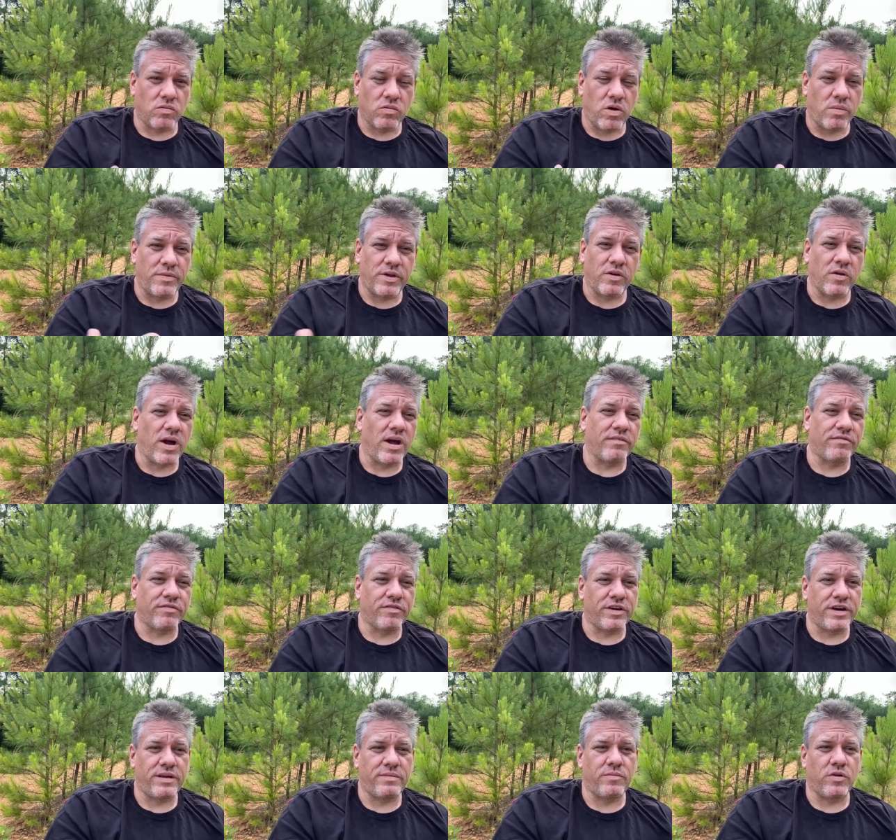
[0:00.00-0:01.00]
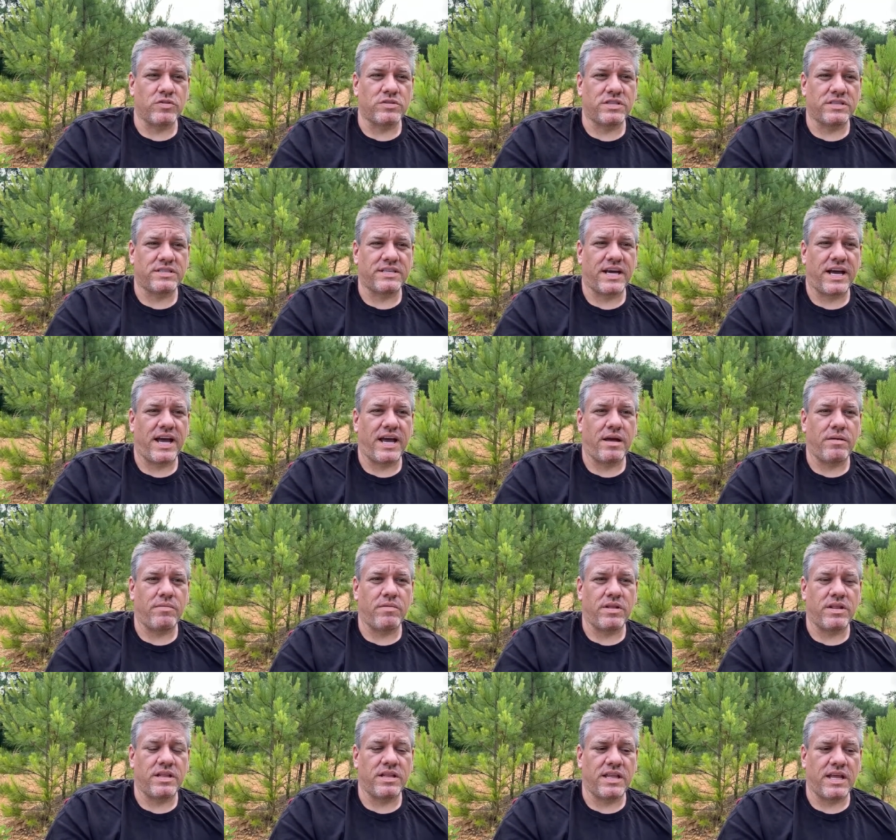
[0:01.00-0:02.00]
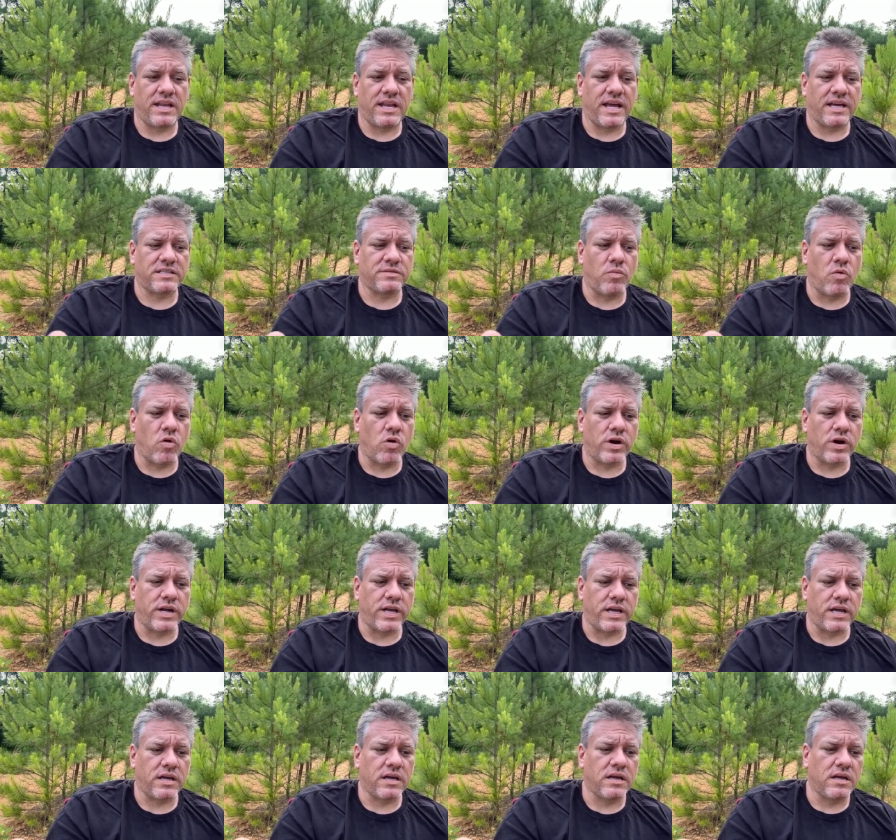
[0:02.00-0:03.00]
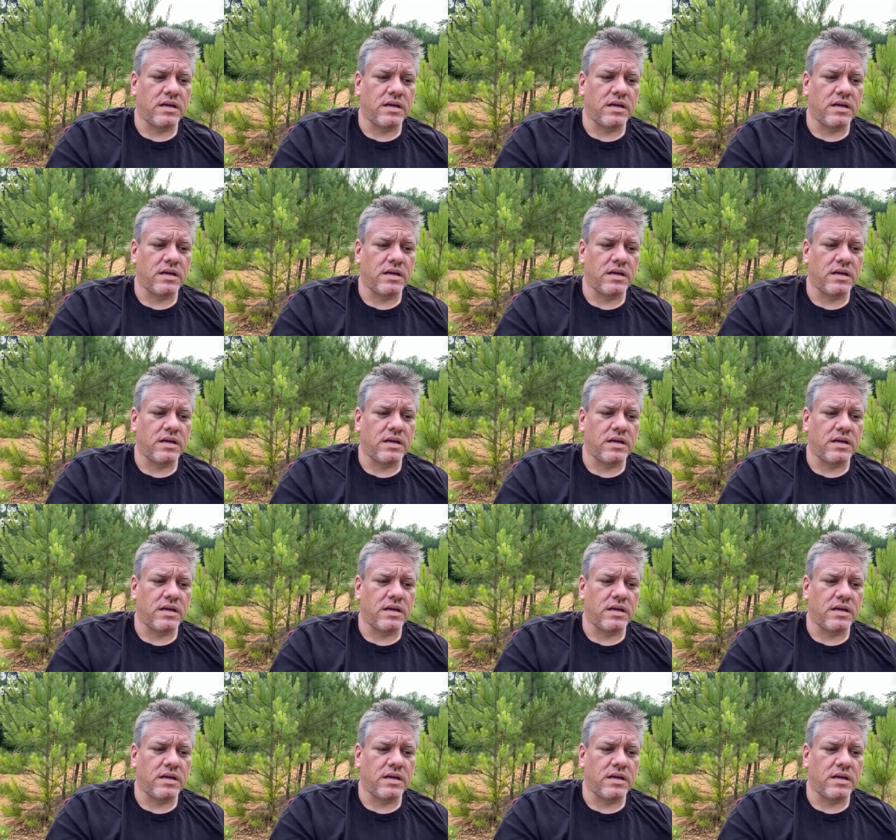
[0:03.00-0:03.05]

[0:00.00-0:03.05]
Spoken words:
roaming around free most of the time. And then that next morning,